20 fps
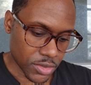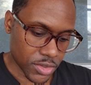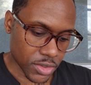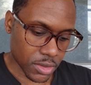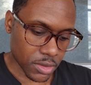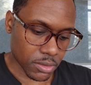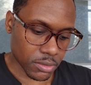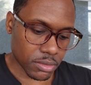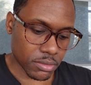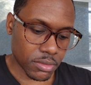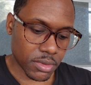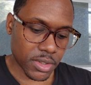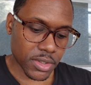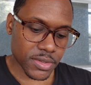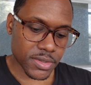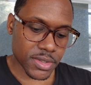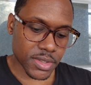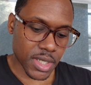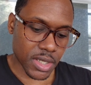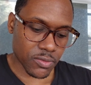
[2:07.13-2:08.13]
So
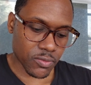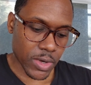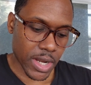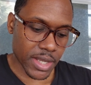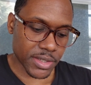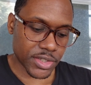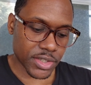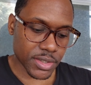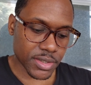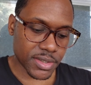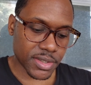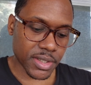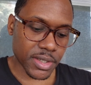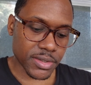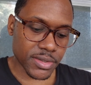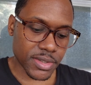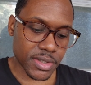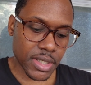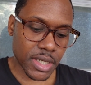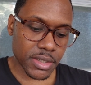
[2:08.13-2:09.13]
there's none righteous,
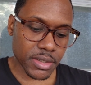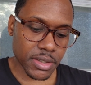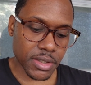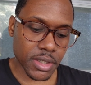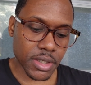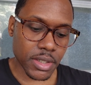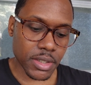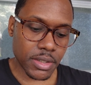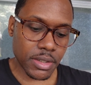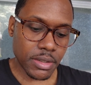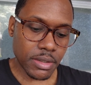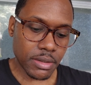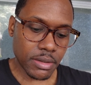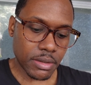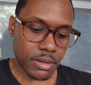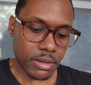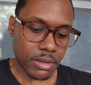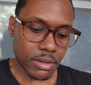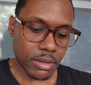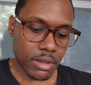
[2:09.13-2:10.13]
there's none good,
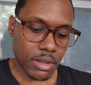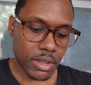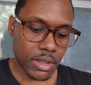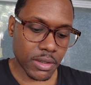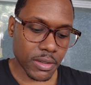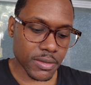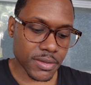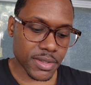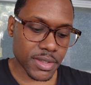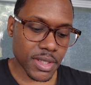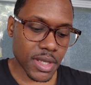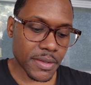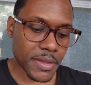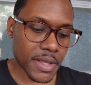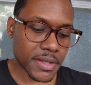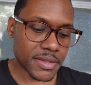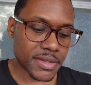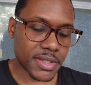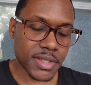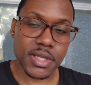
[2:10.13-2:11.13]
there's
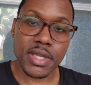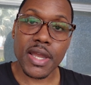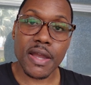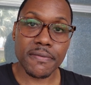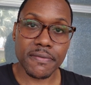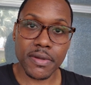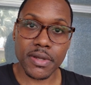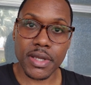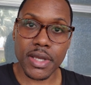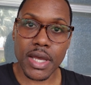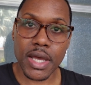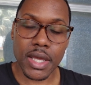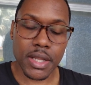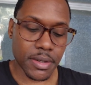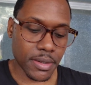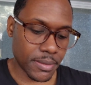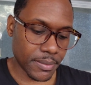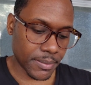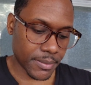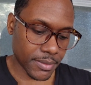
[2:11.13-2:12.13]
none that seek after
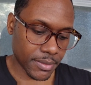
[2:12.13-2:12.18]
God.